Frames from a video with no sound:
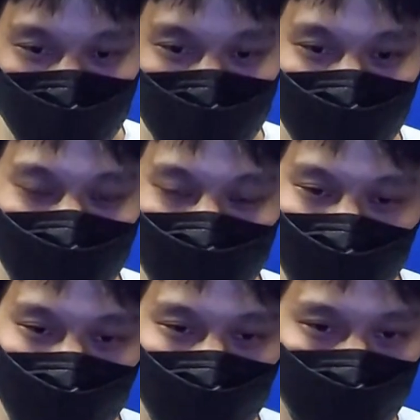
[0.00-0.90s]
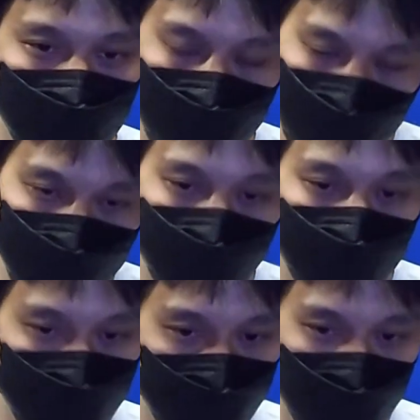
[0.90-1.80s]
then uh, towards
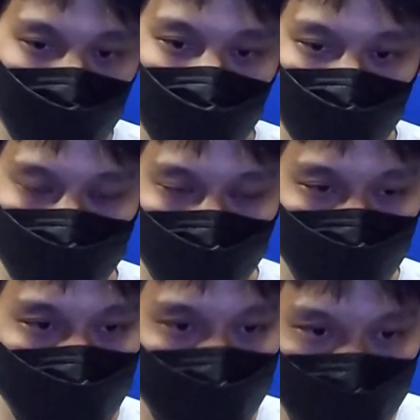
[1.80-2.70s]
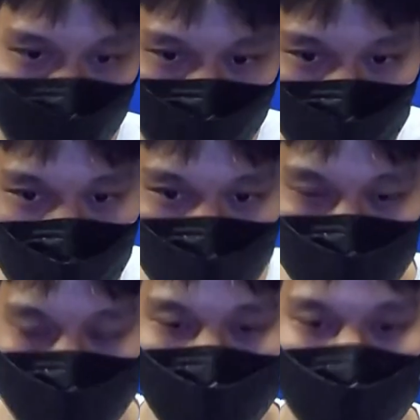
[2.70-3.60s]
the second half, everything slowed down for
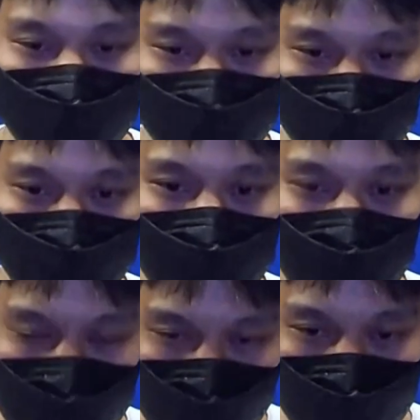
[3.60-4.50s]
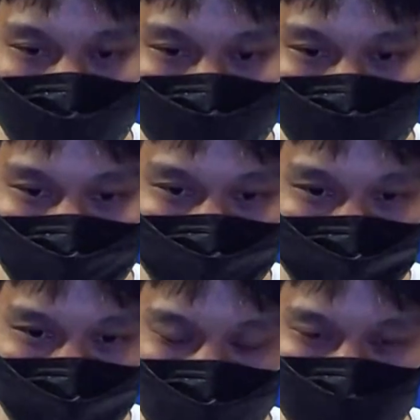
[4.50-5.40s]
me. I was able to kind of get catch
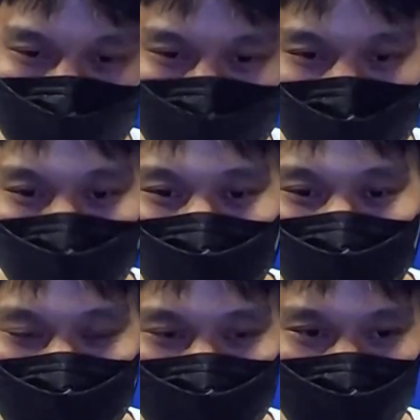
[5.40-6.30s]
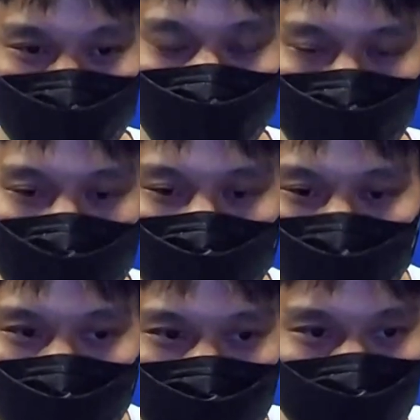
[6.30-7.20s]
catch my second win and feel better
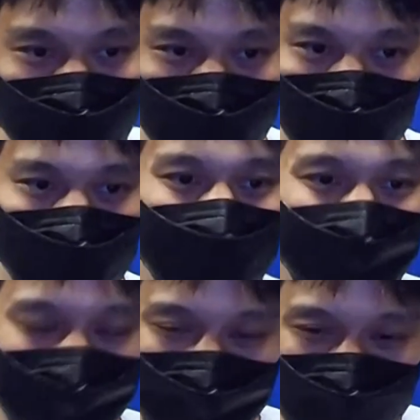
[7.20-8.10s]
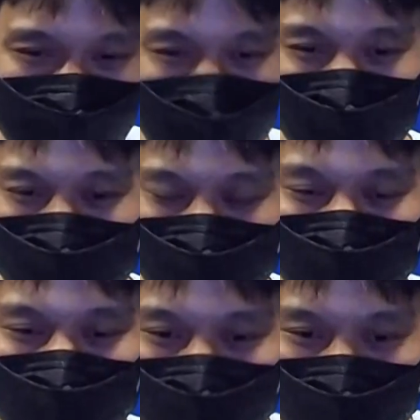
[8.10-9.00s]
there. Um, that's kind
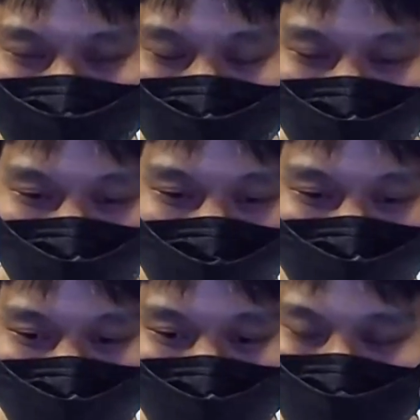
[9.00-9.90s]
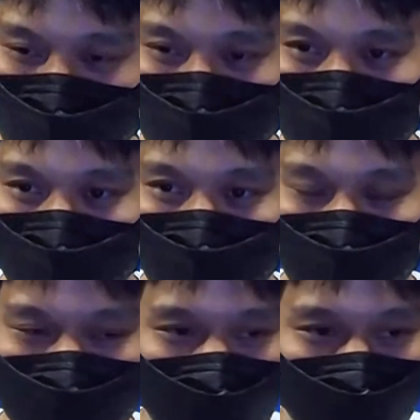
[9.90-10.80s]
of uh, how it always is in the
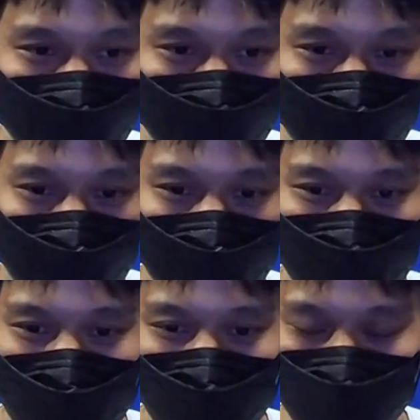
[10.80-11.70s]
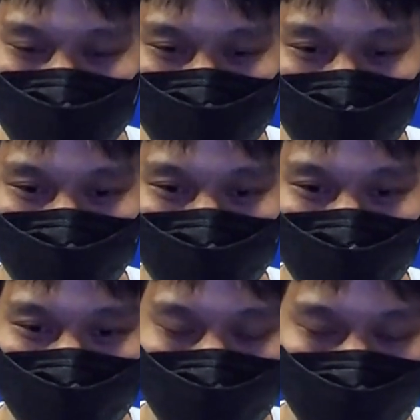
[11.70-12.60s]
first game uh, back, but the second one
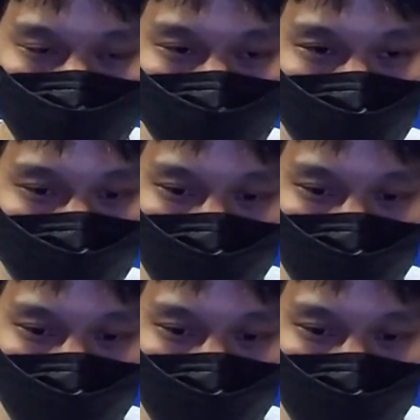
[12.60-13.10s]
I'll feel much better.